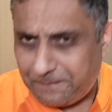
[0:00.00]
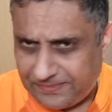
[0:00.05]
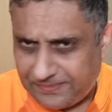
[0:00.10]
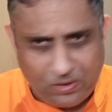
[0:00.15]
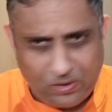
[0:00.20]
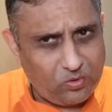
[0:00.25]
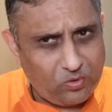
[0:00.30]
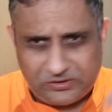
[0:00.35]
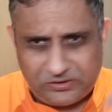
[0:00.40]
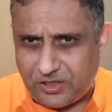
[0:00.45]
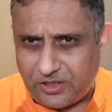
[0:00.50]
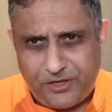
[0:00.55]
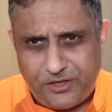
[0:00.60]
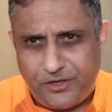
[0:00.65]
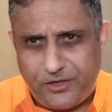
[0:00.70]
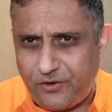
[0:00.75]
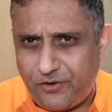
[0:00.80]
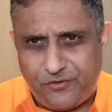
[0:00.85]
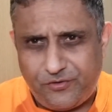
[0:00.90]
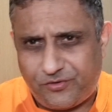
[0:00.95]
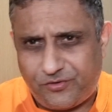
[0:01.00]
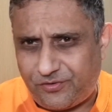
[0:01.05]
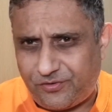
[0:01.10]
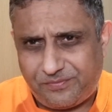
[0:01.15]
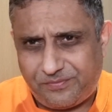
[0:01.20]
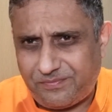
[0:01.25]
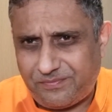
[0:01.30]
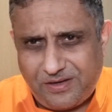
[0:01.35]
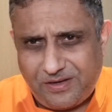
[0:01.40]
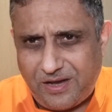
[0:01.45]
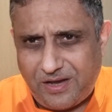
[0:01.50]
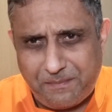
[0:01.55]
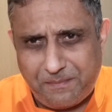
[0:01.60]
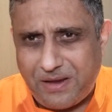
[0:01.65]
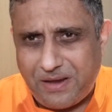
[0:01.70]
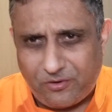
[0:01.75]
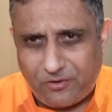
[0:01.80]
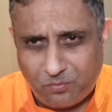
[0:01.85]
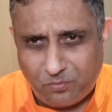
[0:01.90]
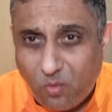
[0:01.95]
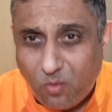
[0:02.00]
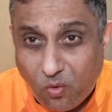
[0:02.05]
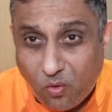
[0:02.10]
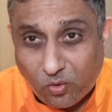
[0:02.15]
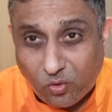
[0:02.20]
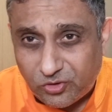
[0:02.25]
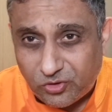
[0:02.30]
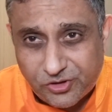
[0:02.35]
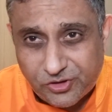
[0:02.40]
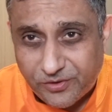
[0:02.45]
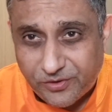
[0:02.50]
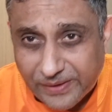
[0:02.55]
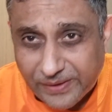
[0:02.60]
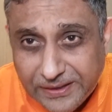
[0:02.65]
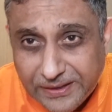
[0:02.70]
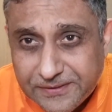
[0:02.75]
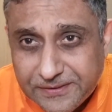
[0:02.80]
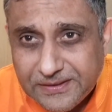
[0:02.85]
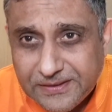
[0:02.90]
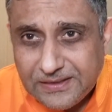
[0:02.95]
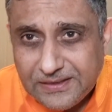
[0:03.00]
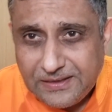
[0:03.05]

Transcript: There was a huge amount more to it.